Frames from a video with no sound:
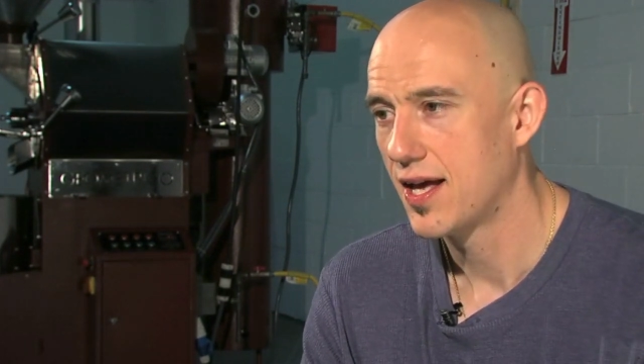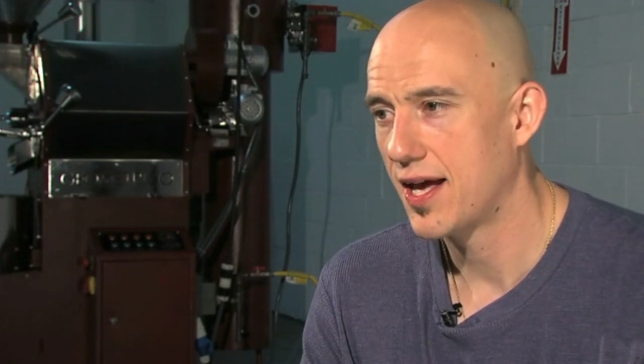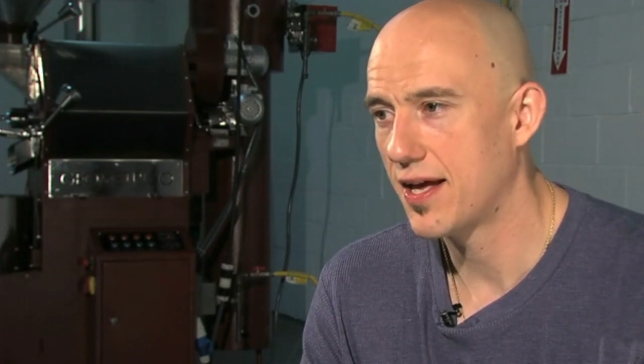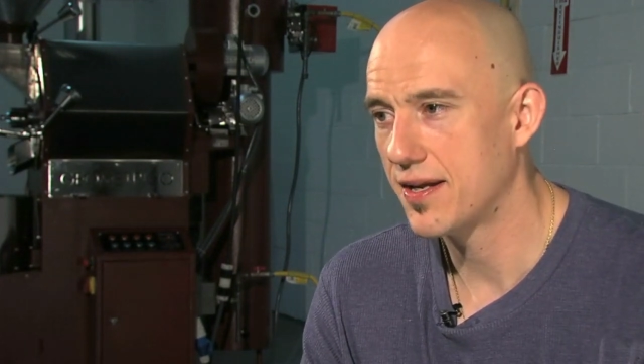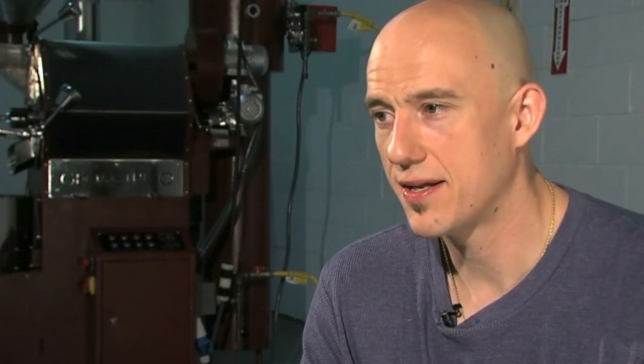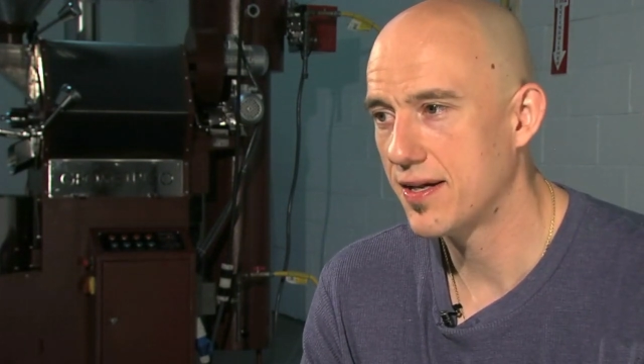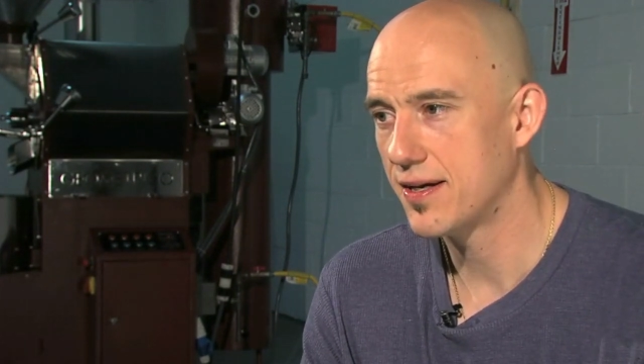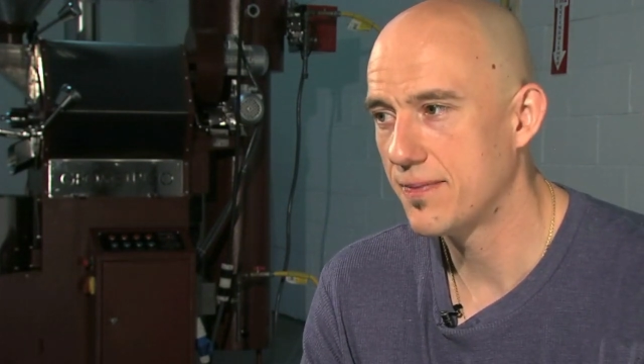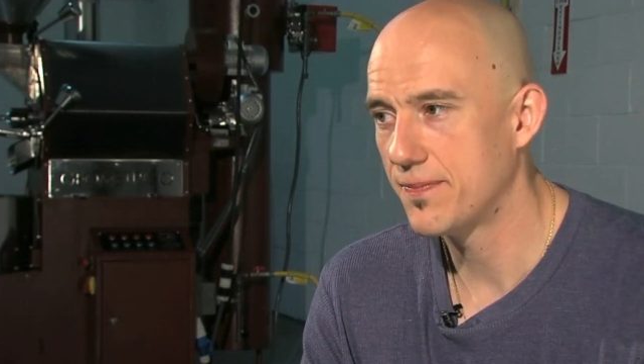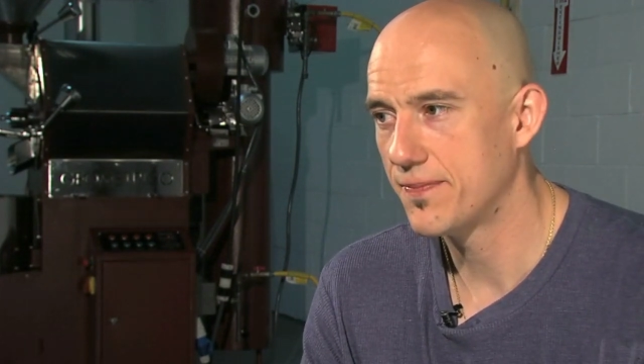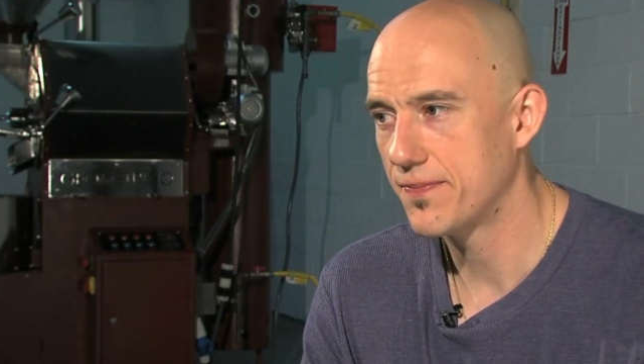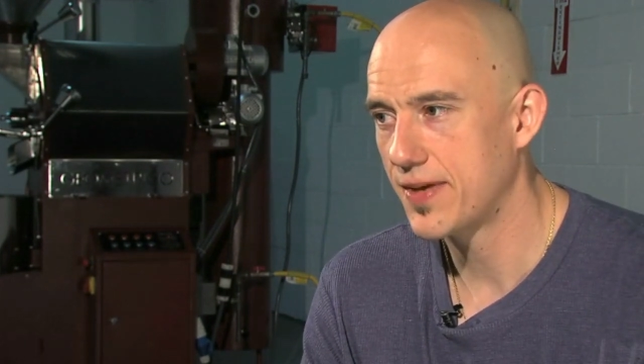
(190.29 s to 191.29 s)
and
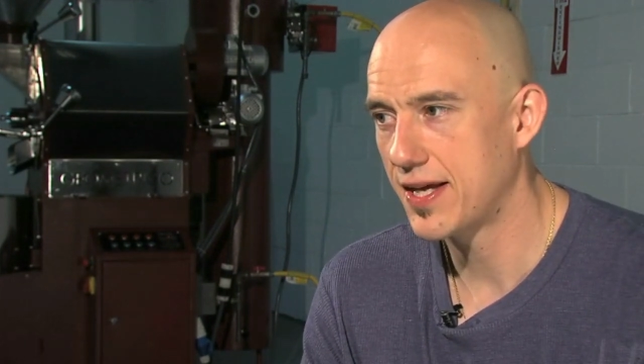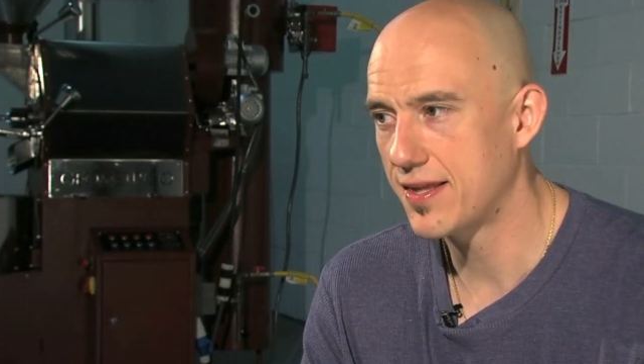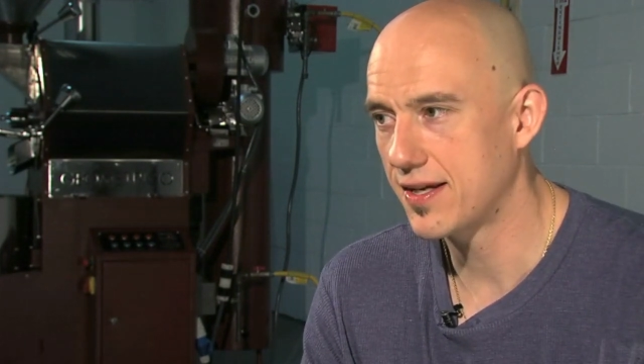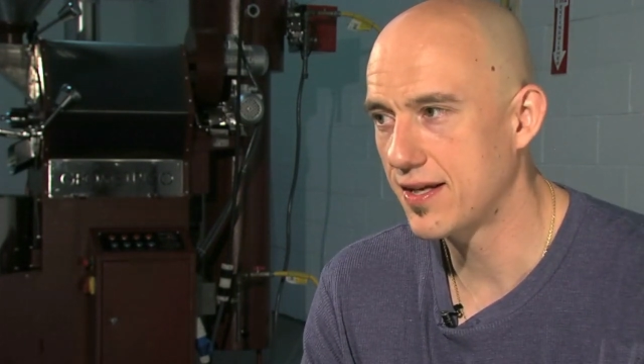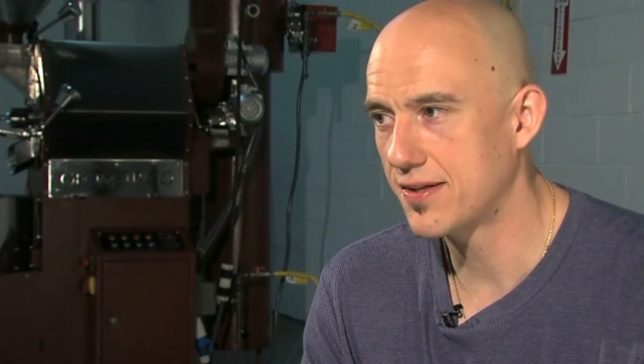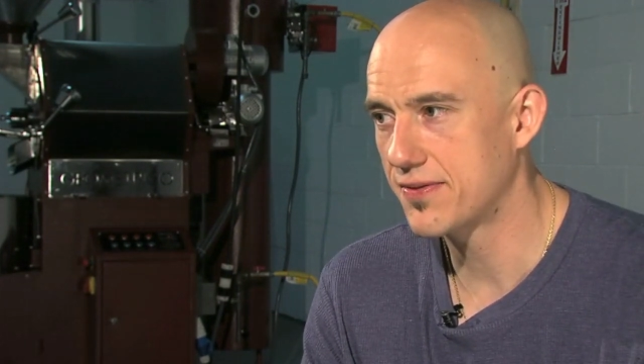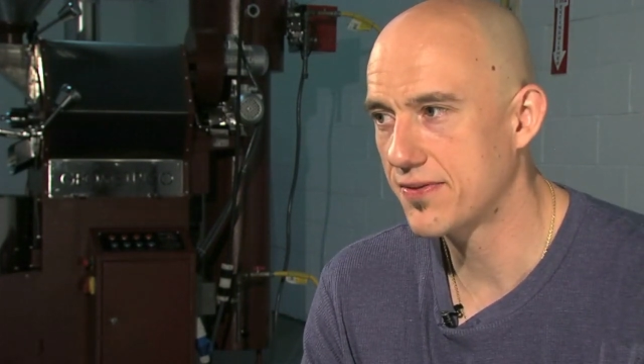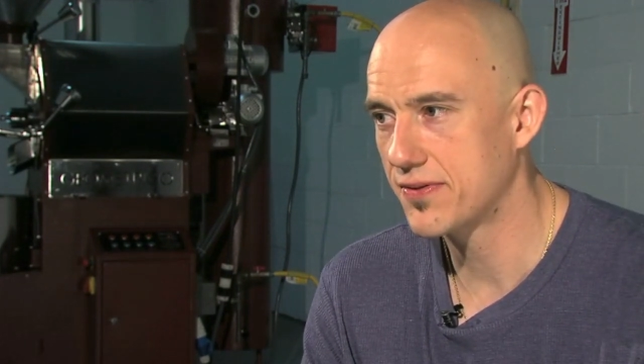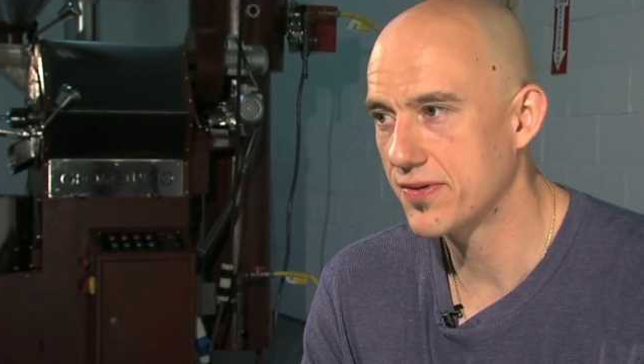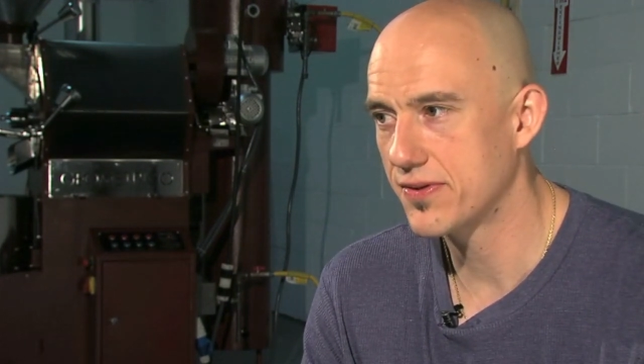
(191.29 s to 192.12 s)
I think it's